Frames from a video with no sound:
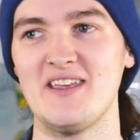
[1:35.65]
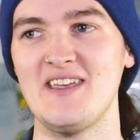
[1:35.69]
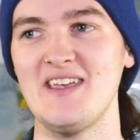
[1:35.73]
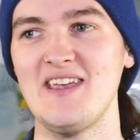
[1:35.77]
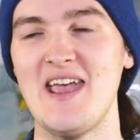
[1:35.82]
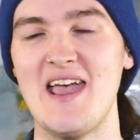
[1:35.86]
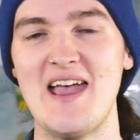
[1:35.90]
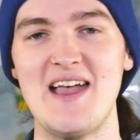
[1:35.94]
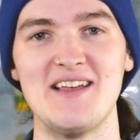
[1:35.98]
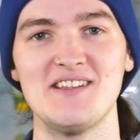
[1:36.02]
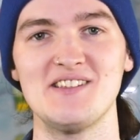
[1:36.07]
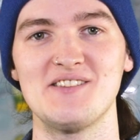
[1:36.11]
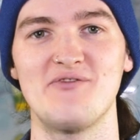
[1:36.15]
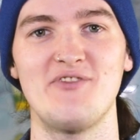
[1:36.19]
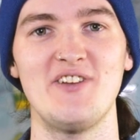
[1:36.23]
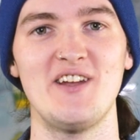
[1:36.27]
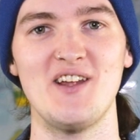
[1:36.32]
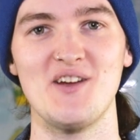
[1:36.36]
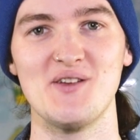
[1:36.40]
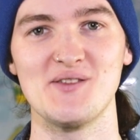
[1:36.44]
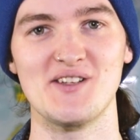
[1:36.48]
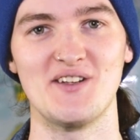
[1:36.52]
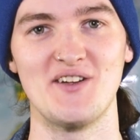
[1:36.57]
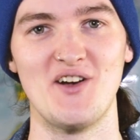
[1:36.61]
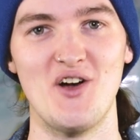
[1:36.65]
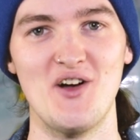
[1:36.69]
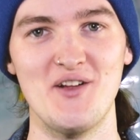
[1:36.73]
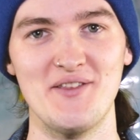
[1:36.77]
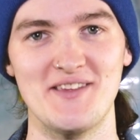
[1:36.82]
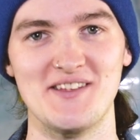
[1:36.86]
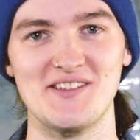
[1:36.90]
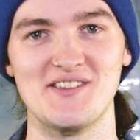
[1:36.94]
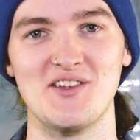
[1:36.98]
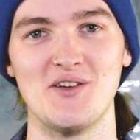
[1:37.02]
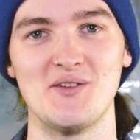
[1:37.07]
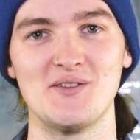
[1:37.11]
He has videos on all
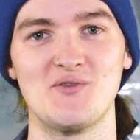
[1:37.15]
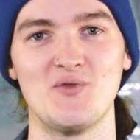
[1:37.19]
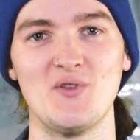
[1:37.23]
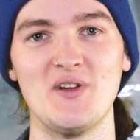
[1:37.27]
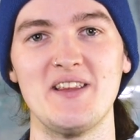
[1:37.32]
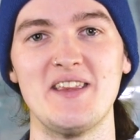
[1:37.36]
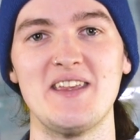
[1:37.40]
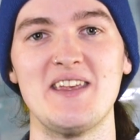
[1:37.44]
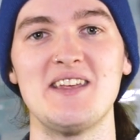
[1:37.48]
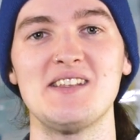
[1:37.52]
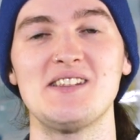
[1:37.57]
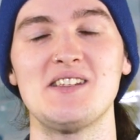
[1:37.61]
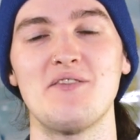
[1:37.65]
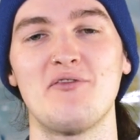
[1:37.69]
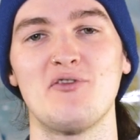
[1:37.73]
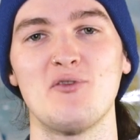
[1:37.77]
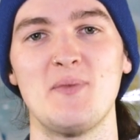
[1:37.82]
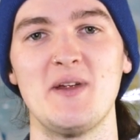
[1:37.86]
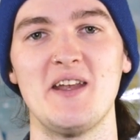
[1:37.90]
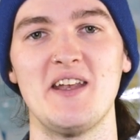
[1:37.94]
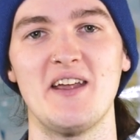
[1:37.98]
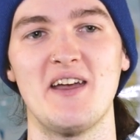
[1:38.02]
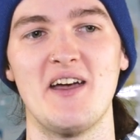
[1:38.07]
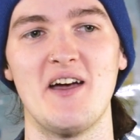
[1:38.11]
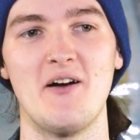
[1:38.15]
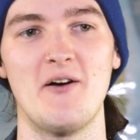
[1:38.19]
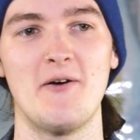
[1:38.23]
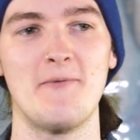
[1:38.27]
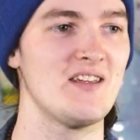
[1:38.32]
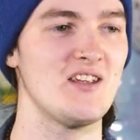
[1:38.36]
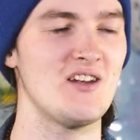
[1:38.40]
this, so it's really easy for me to go,